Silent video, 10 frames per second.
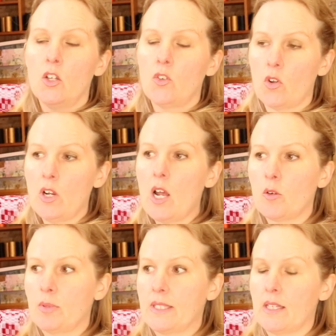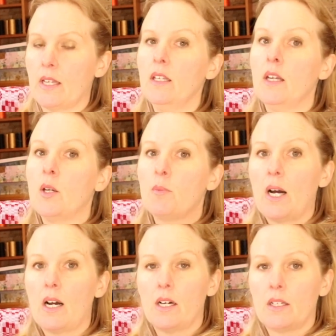not one hundred percent,
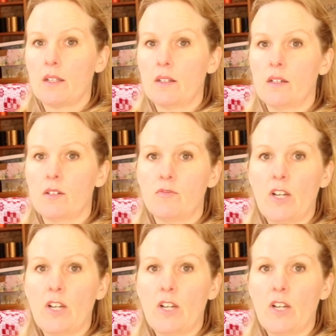but another